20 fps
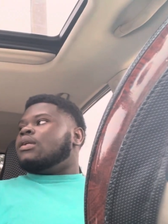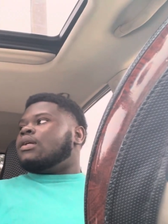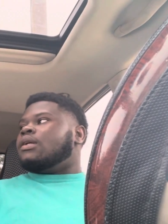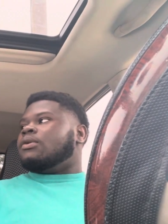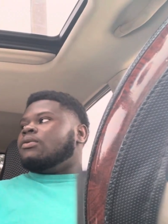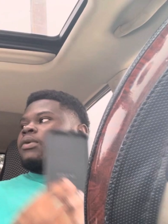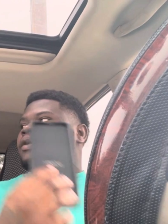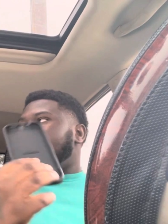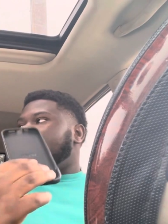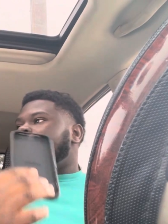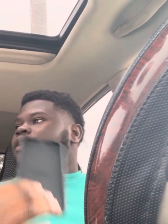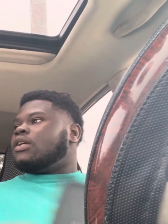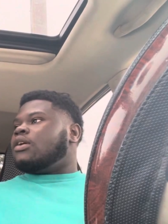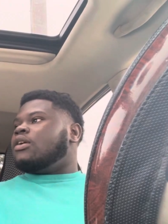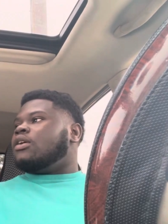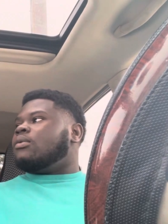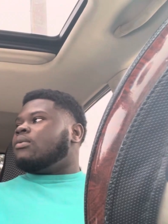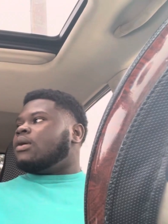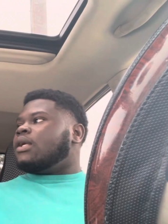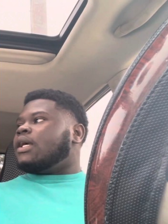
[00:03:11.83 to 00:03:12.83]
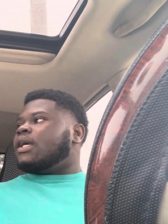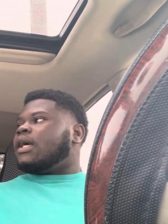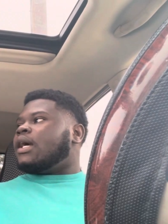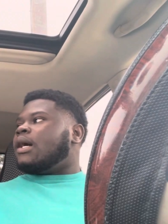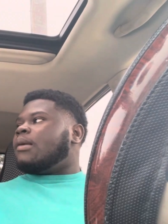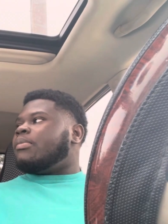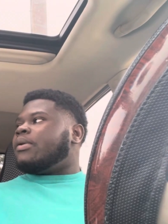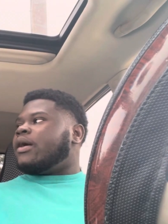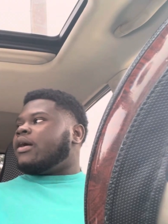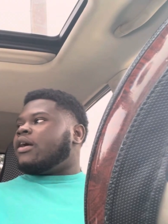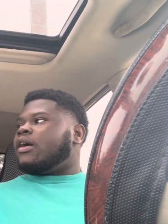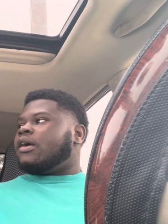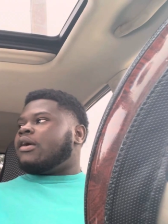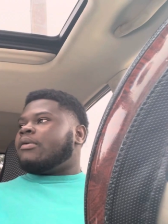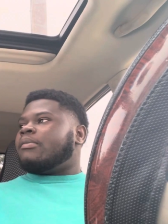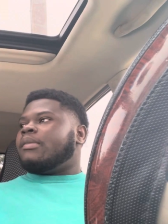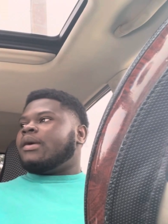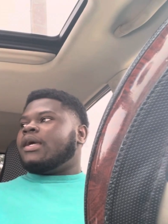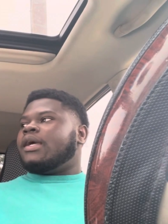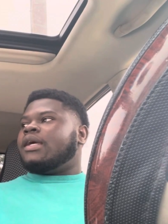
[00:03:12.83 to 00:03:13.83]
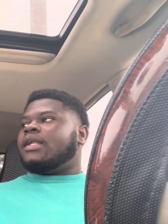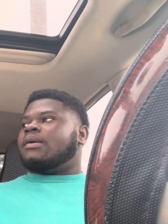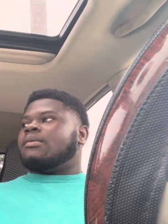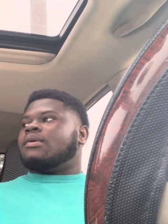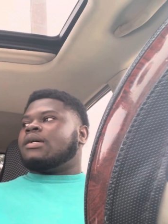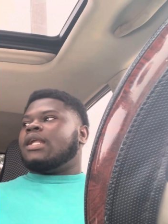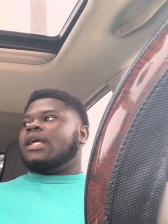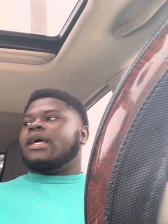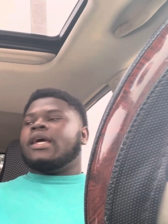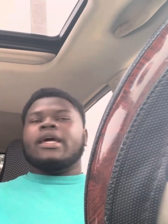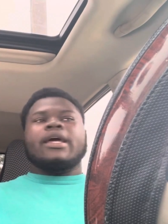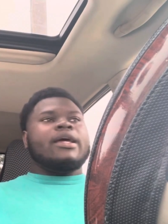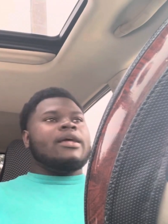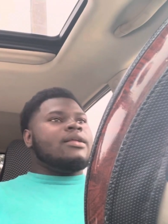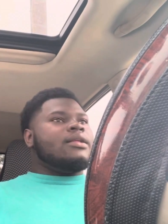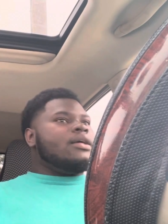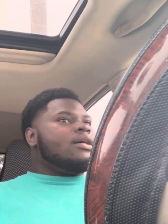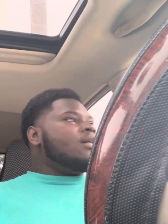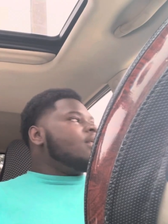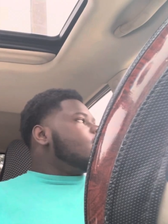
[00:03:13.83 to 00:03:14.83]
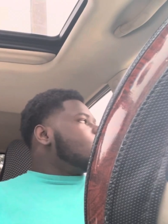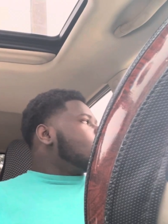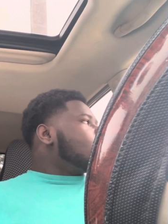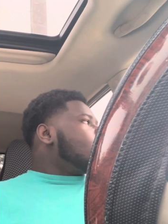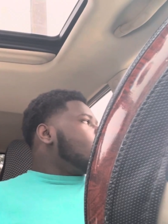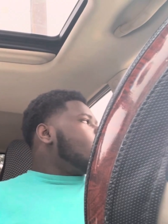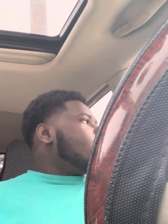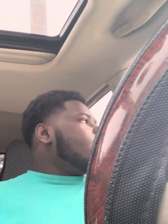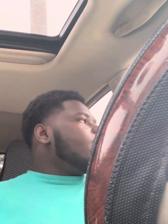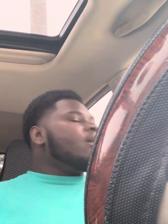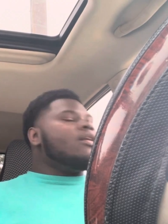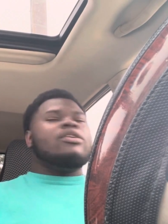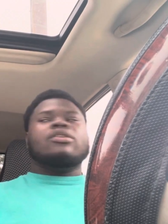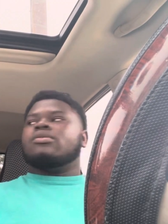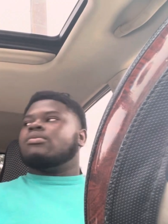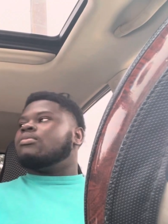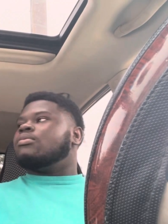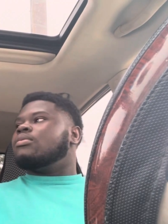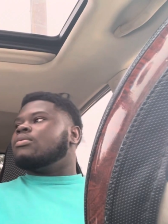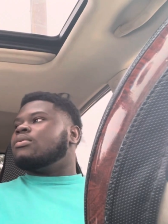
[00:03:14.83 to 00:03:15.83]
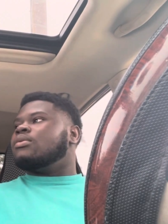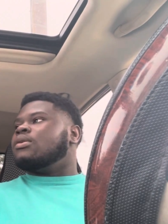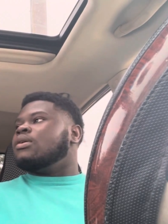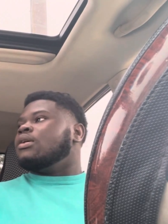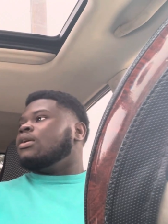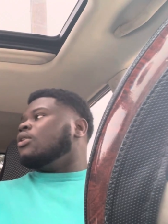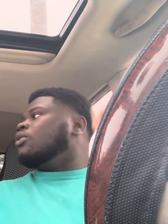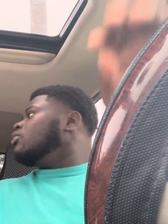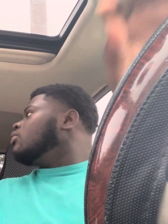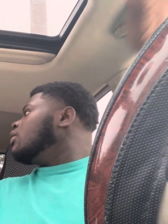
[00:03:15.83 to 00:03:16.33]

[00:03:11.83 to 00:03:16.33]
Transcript: We ain't the only one that got power. Man, I'm glad. Honestly, I am. Who